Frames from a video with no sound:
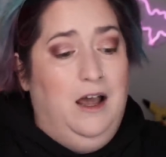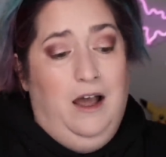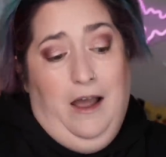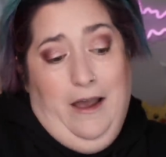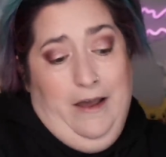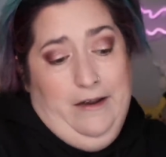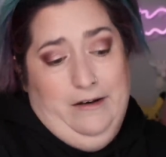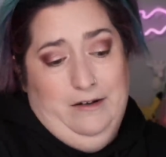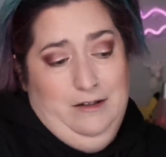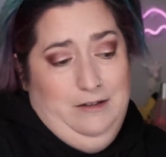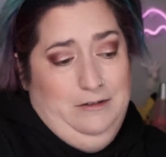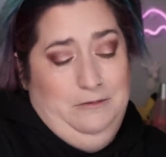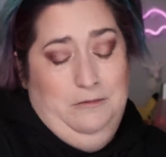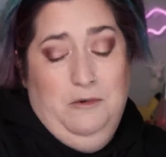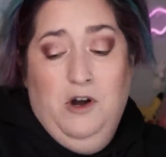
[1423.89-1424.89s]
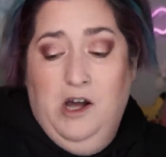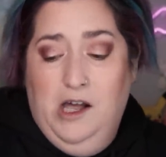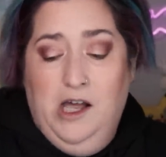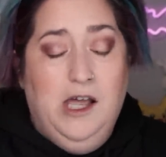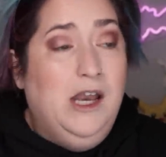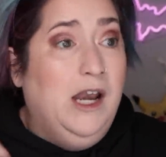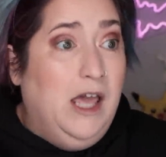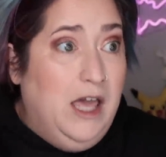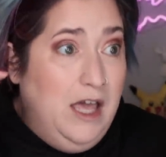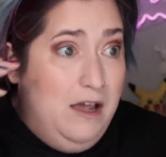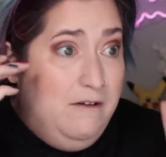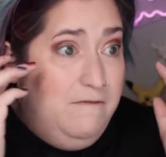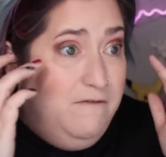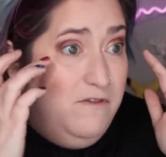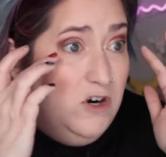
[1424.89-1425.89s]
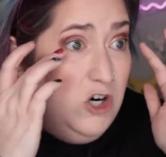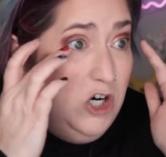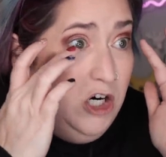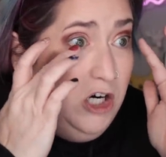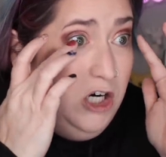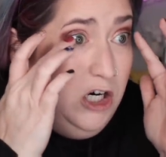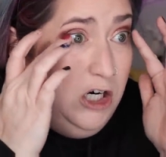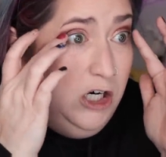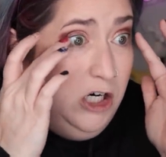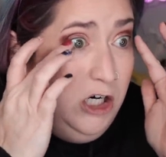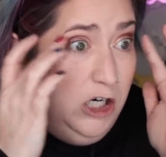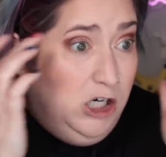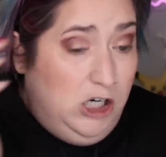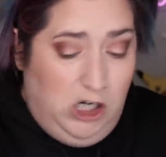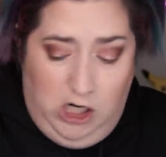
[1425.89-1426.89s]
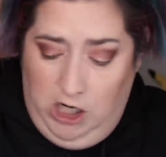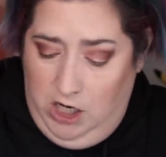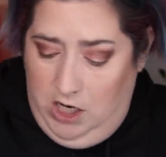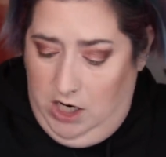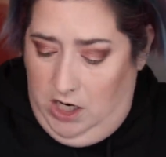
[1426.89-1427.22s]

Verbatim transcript: I don't know, whatever.